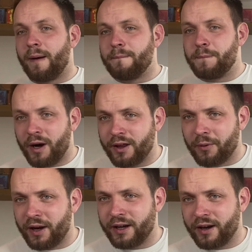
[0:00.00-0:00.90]
And by the
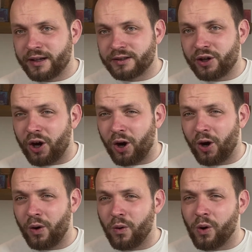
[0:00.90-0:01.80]
way, guys, the
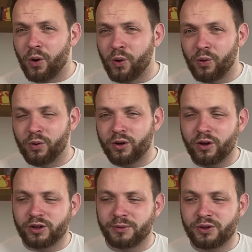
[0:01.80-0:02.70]
whole haul
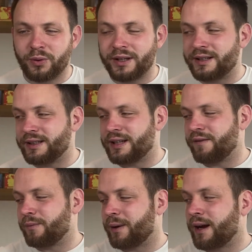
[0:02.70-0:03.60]
cost me
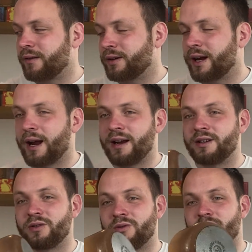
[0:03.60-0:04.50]
£27,
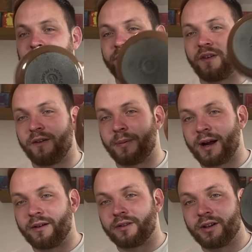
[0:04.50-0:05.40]
and
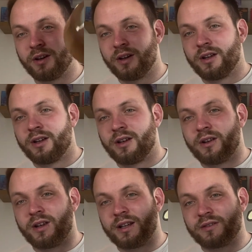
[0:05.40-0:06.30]
£25
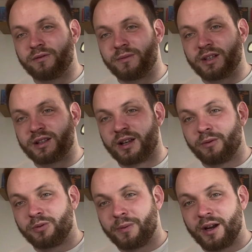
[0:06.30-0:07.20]
is from this thing,
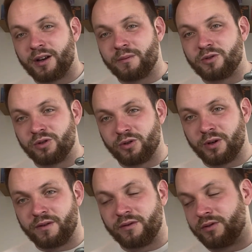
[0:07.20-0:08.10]
which we paid up
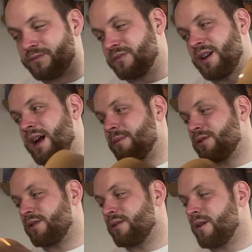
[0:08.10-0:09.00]
£2 for.
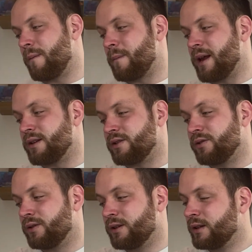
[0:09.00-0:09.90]
Absolute
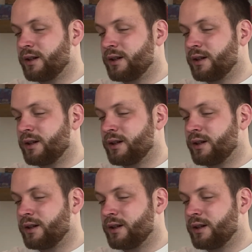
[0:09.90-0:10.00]
mental.